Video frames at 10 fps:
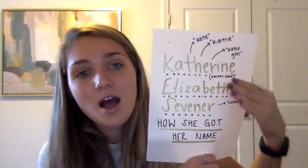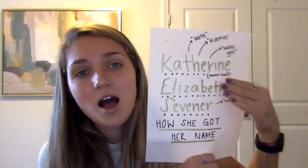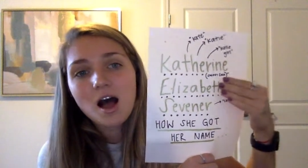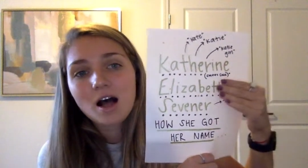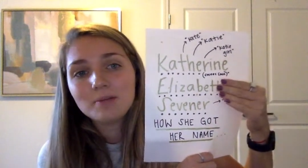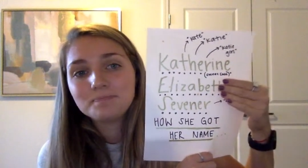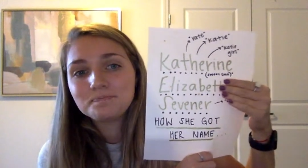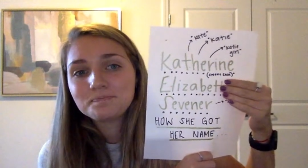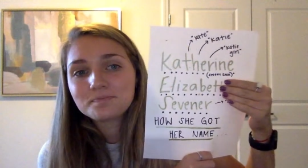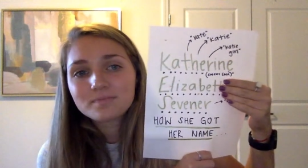Um,
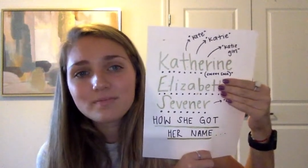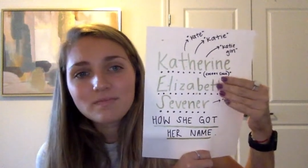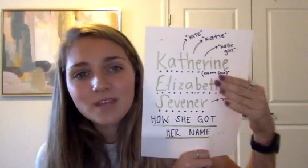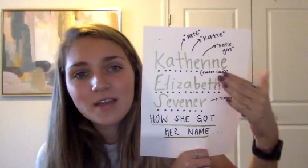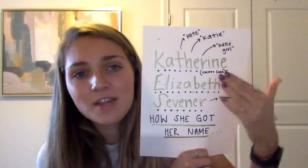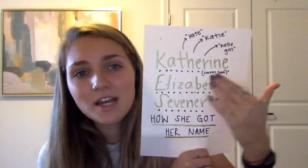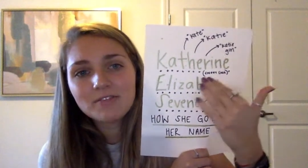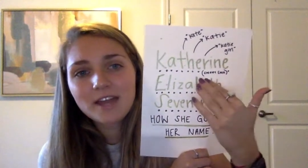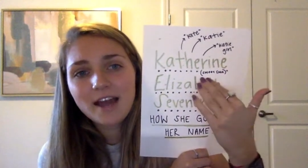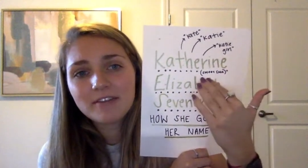and then if they have a